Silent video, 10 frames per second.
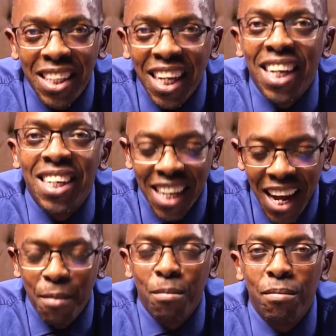Take
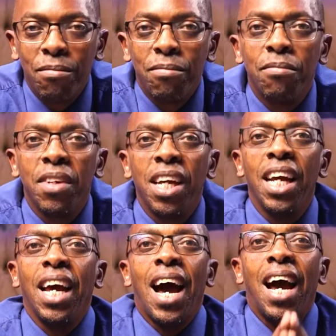time
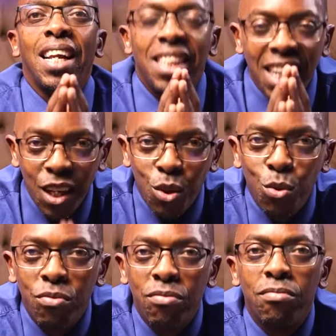I tell
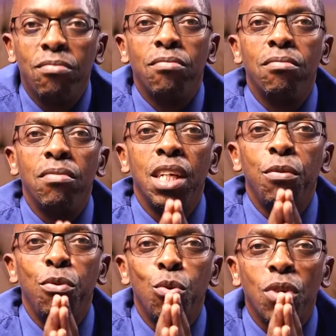you,
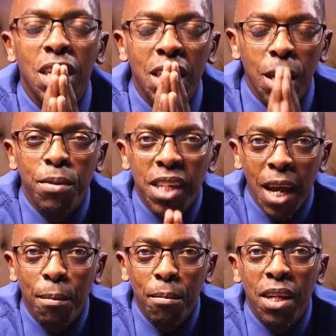if you keep
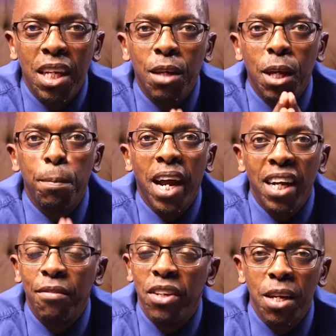time, keep
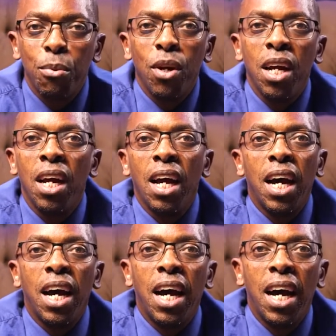learning. For example,
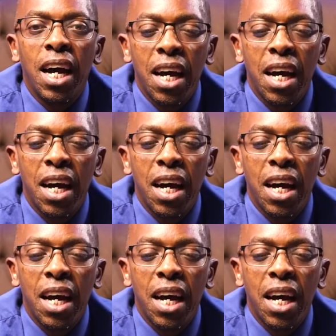uh,